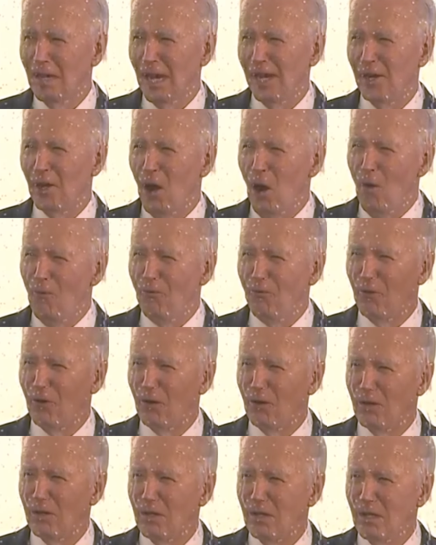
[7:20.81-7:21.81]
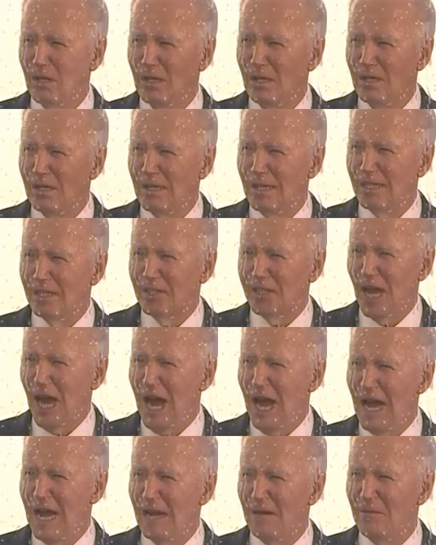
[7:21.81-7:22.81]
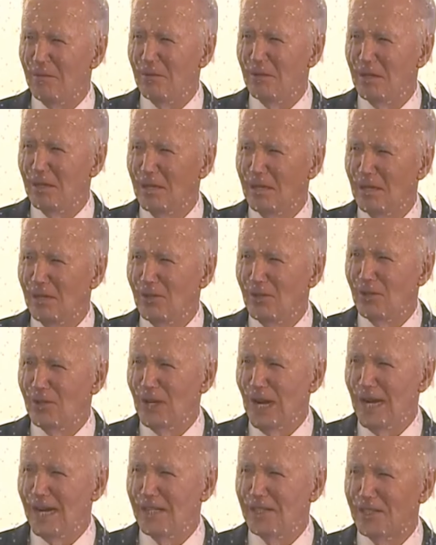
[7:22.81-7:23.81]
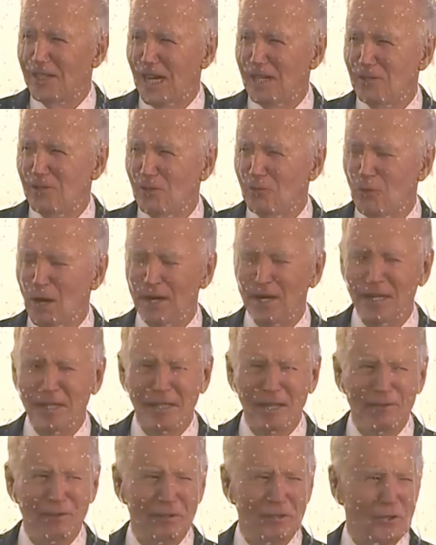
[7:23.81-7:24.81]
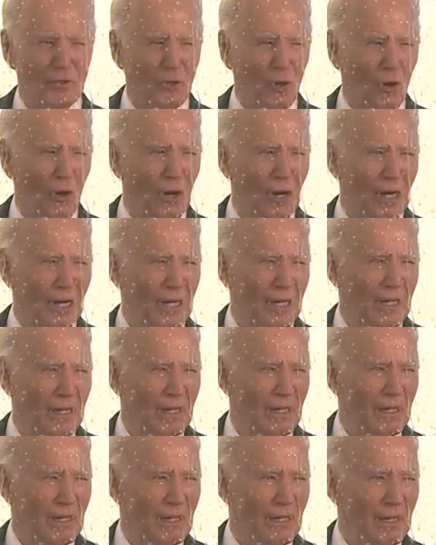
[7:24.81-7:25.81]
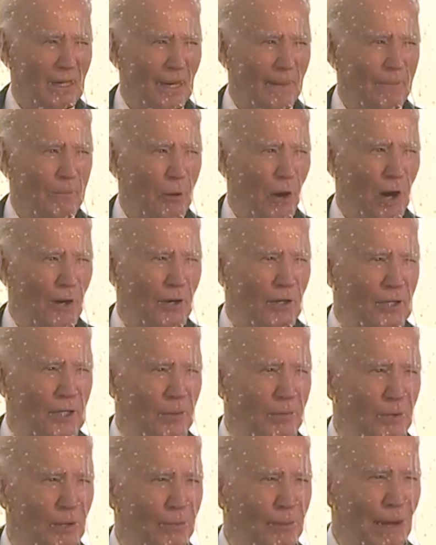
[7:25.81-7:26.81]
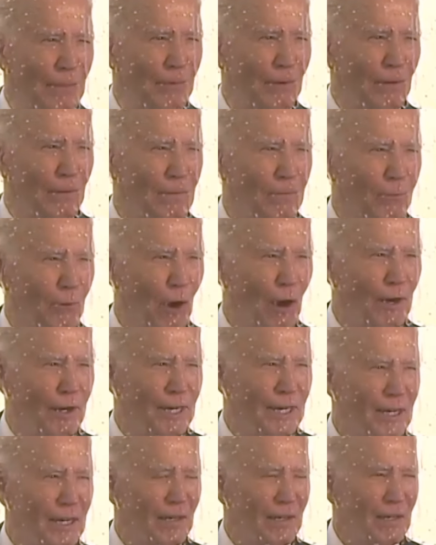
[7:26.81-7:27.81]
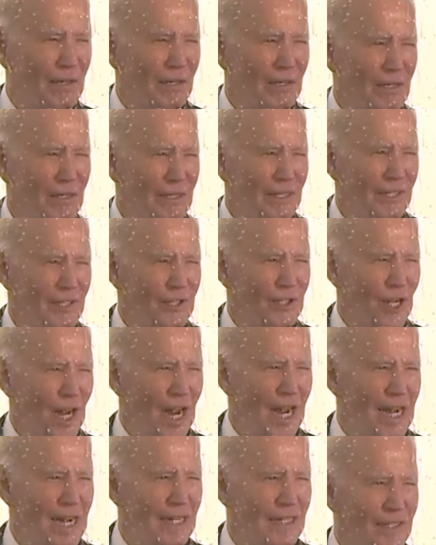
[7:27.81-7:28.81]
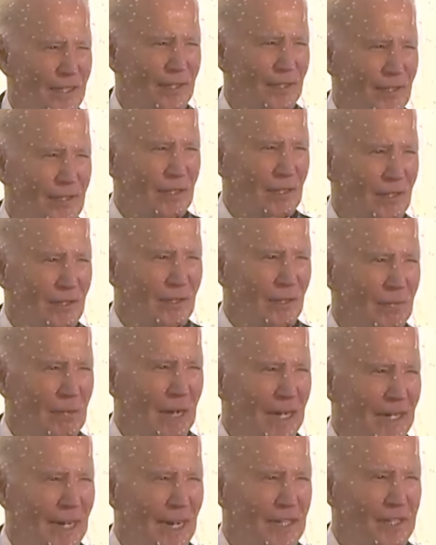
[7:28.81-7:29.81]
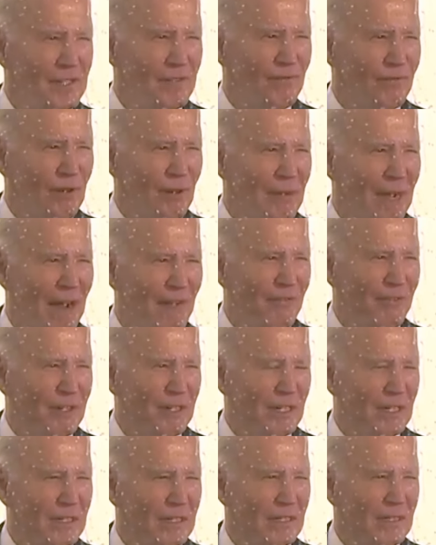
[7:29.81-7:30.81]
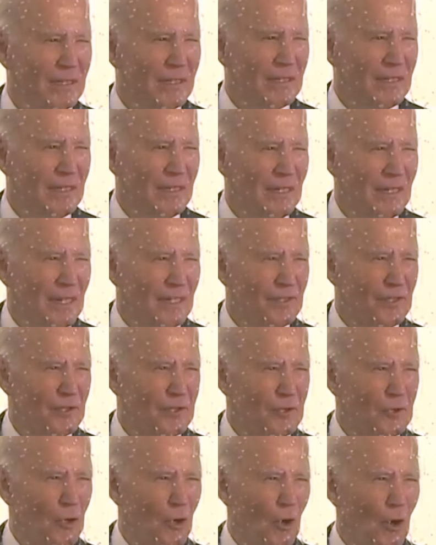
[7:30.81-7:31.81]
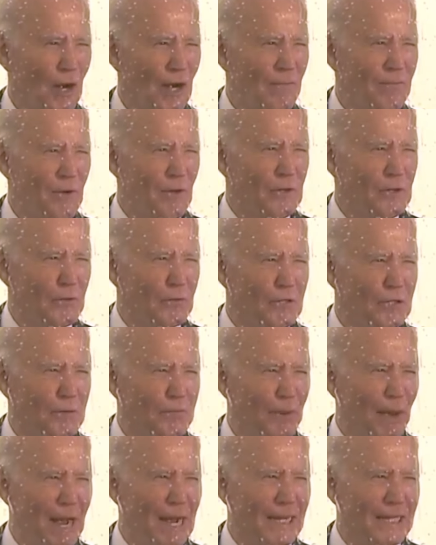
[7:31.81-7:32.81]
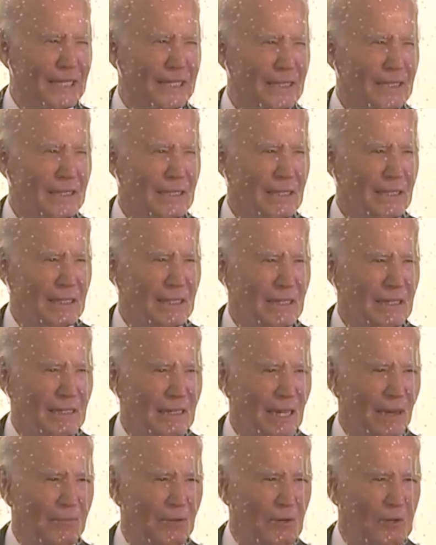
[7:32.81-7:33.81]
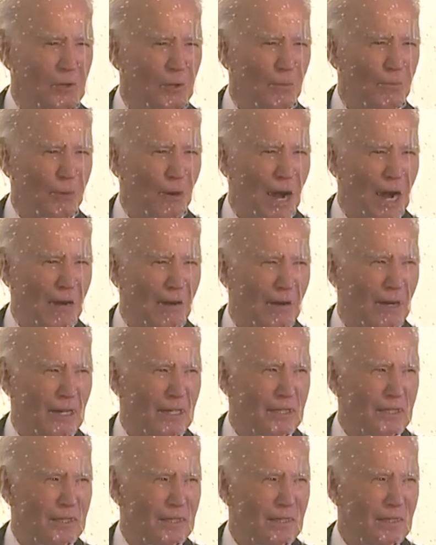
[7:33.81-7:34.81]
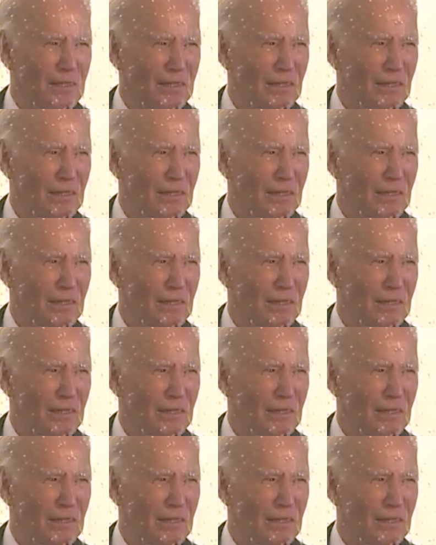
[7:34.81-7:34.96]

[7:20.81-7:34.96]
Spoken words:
And hopeful, in time, the United States would write a different story in partnership with the people brought here in chains to my nation from Africa. It's a story of mutual respect and mutual progress.